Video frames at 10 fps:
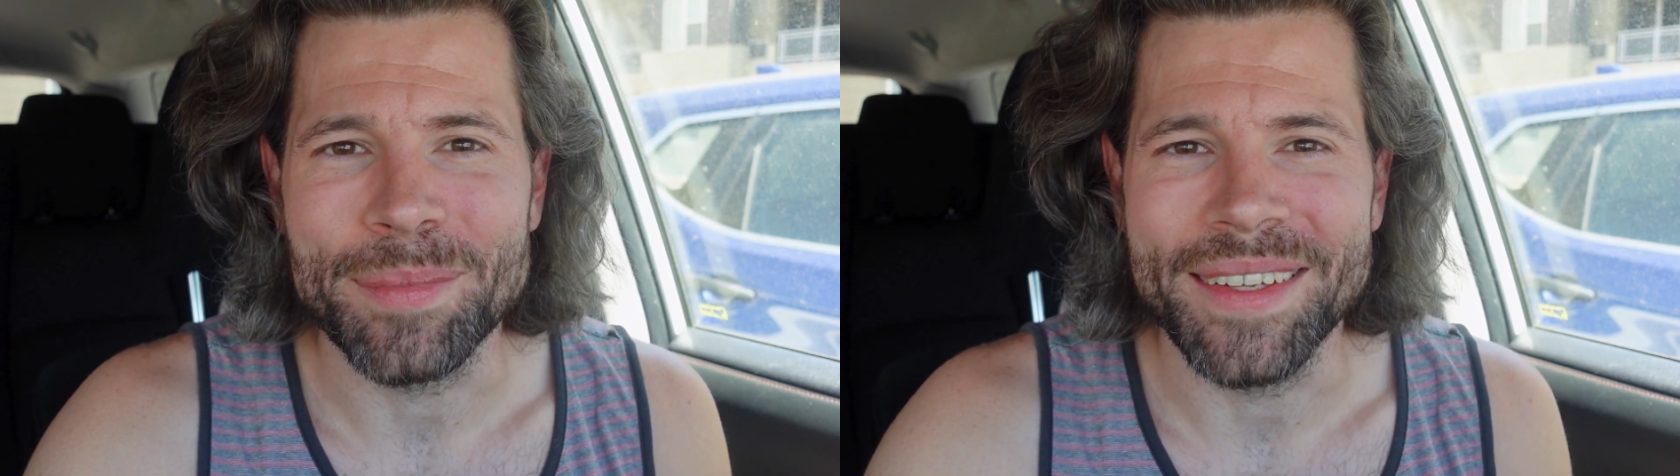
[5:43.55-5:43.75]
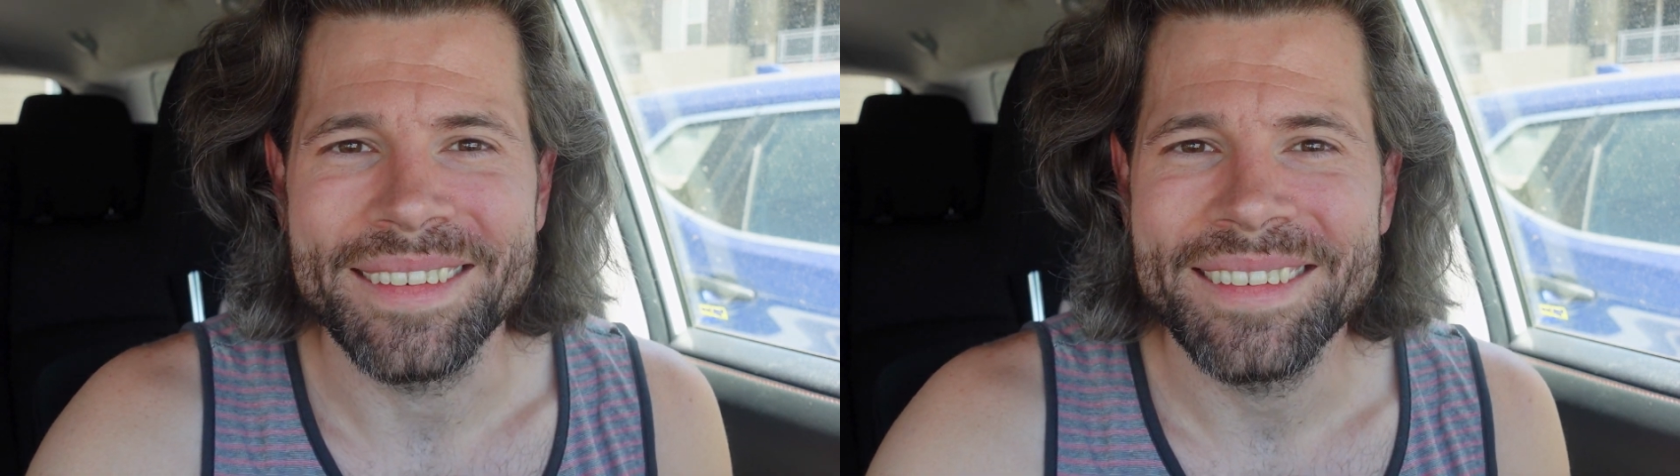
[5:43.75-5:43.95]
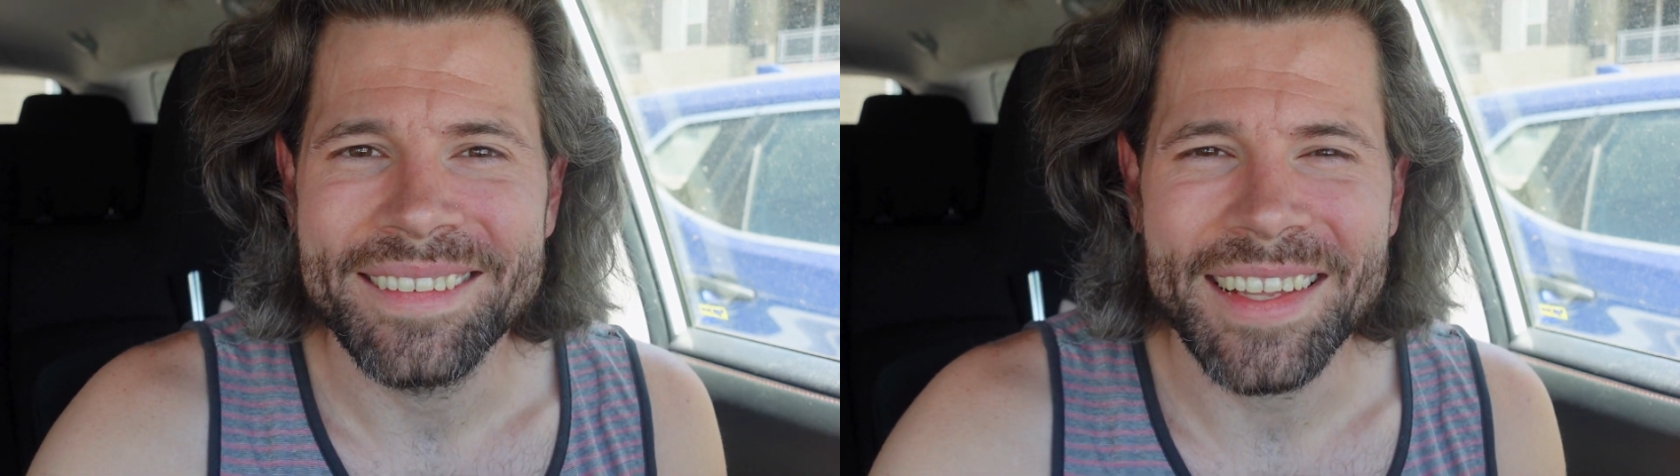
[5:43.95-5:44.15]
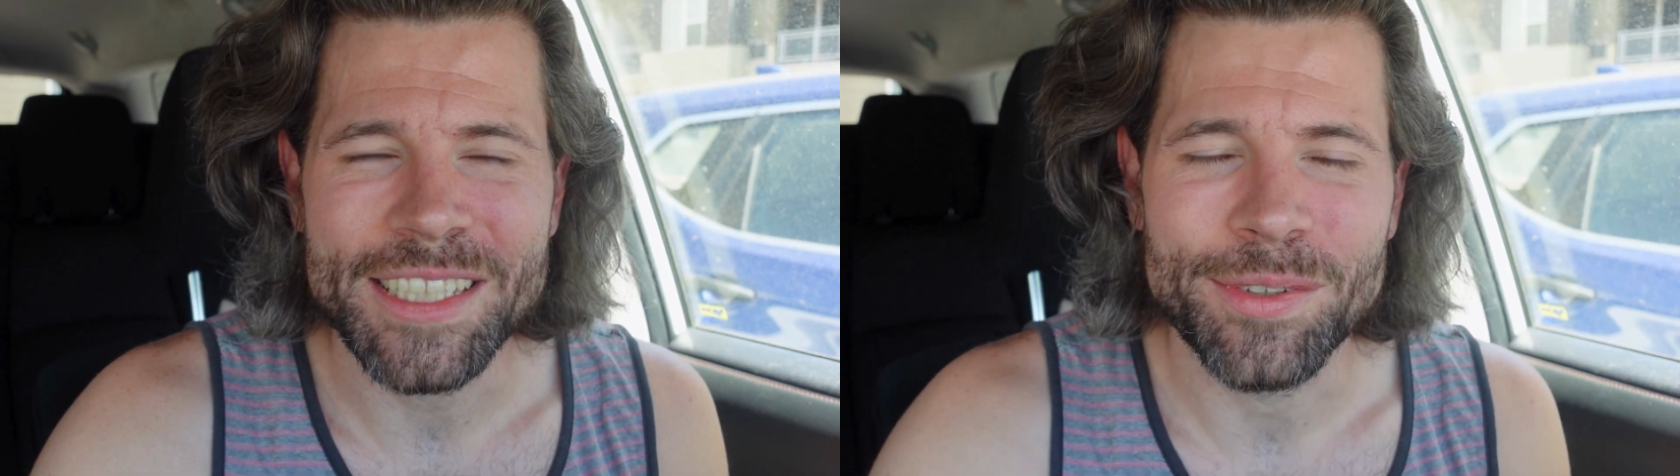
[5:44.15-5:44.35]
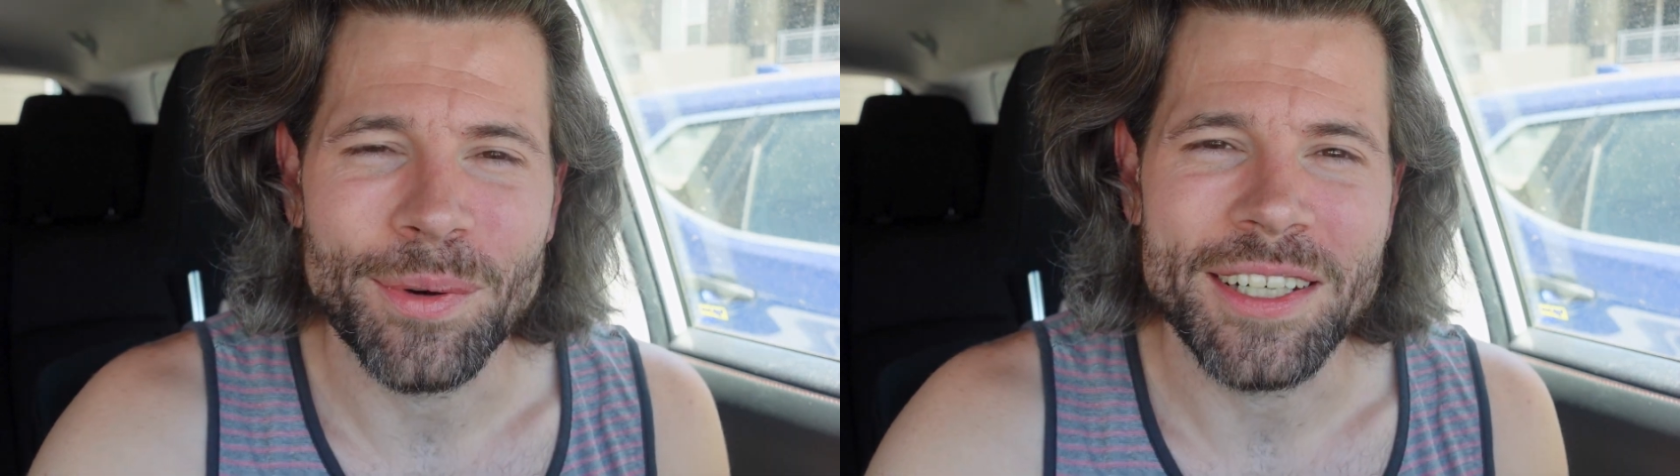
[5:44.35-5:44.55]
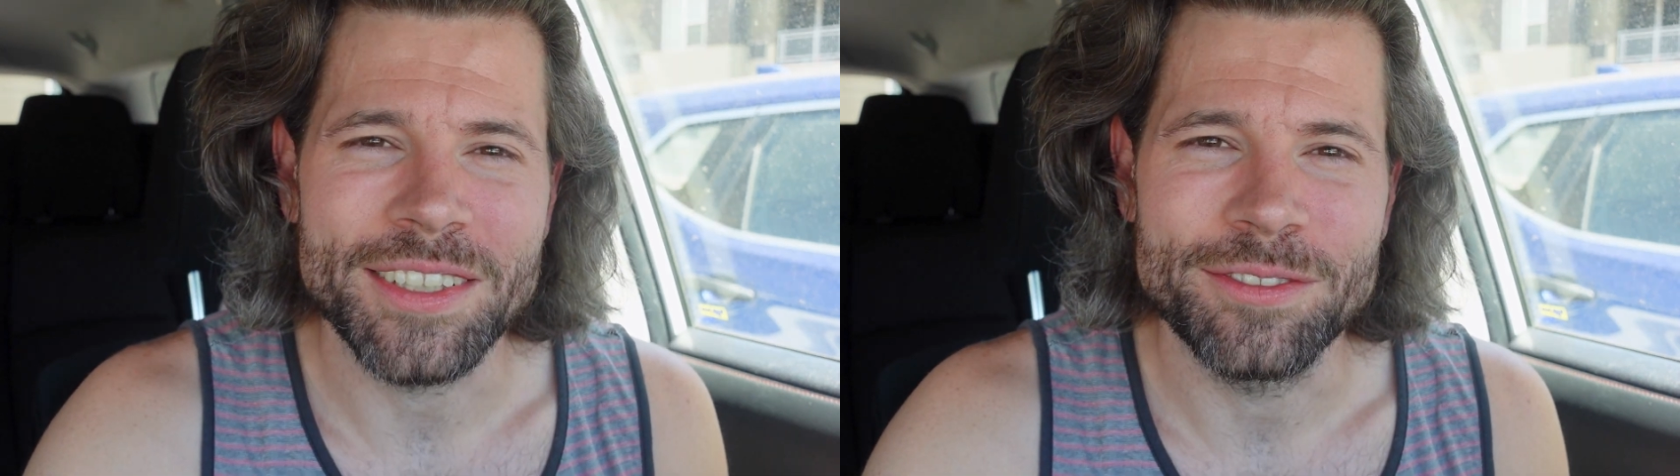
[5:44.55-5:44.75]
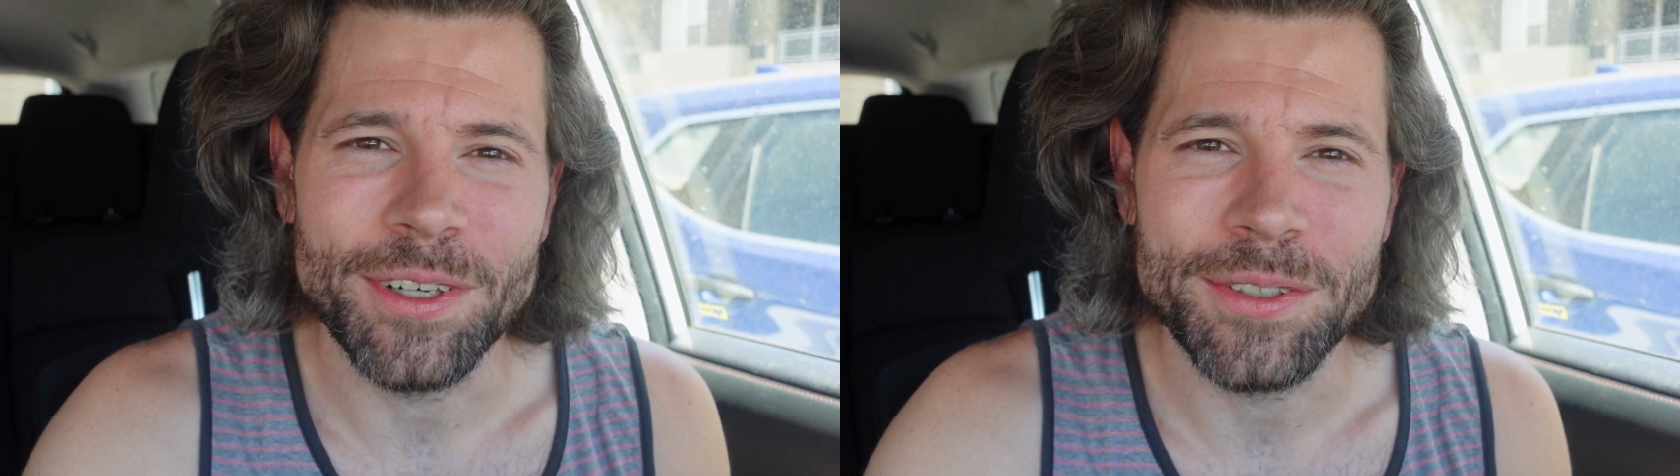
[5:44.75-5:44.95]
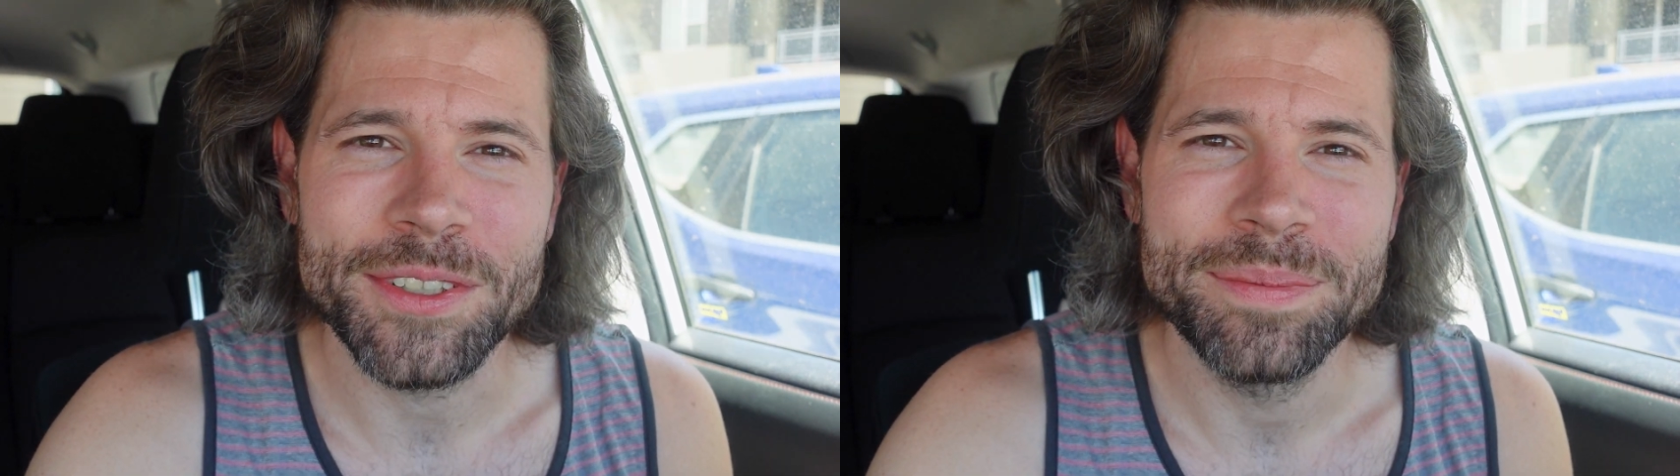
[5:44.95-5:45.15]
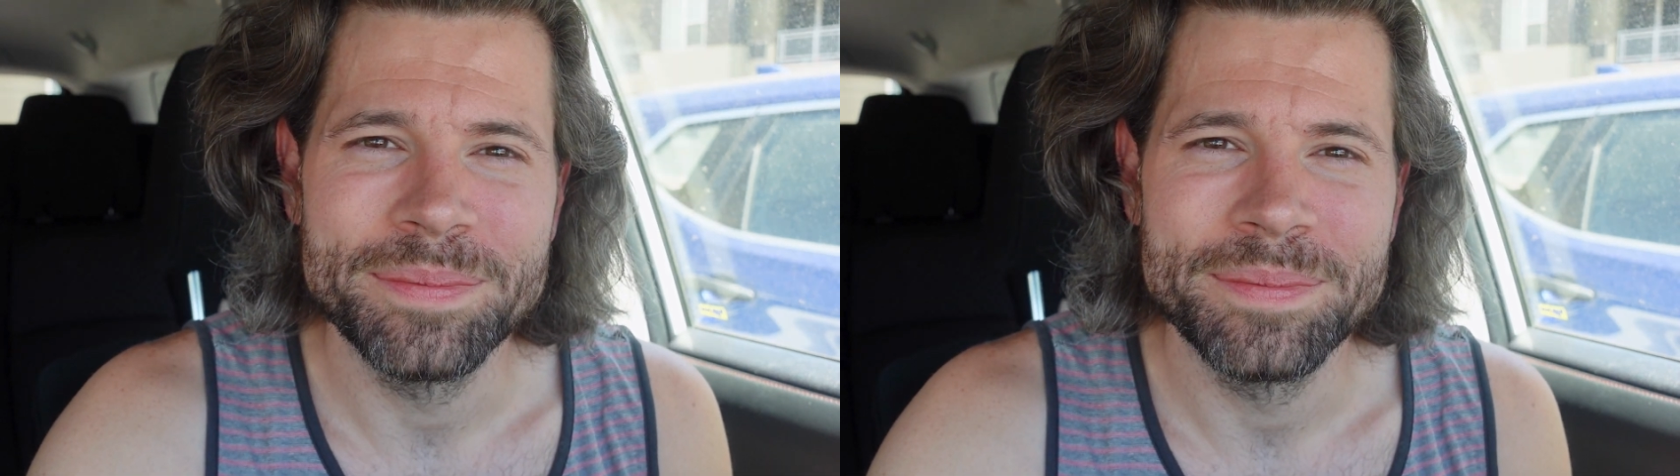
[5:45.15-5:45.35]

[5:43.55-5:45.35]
but thanks for watching, folks.